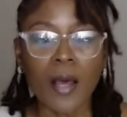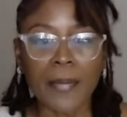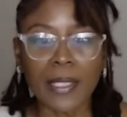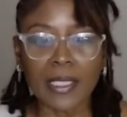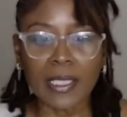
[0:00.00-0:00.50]

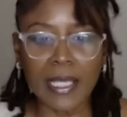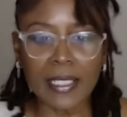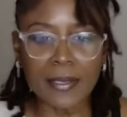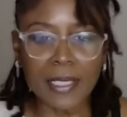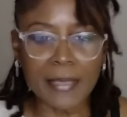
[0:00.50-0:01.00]
But
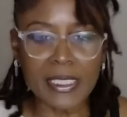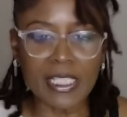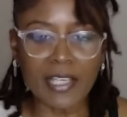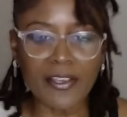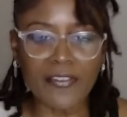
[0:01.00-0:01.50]
let me
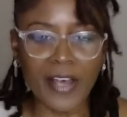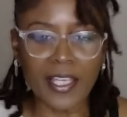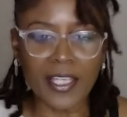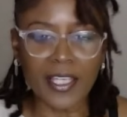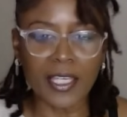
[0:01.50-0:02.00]
see if I
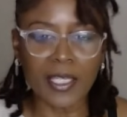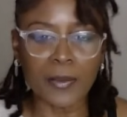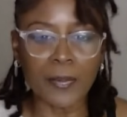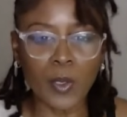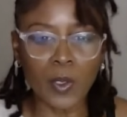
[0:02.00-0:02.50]

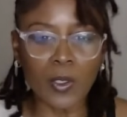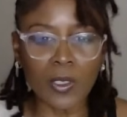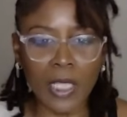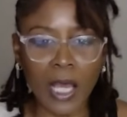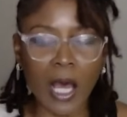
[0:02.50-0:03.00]
can
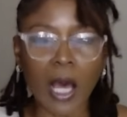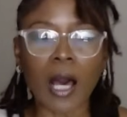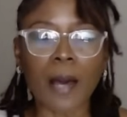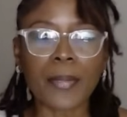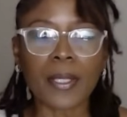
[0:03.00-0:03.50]
pull
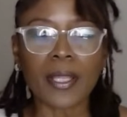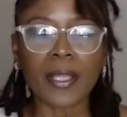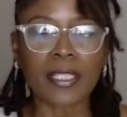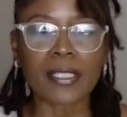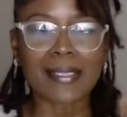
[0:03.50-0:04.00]
up
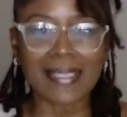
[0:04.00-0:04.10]
this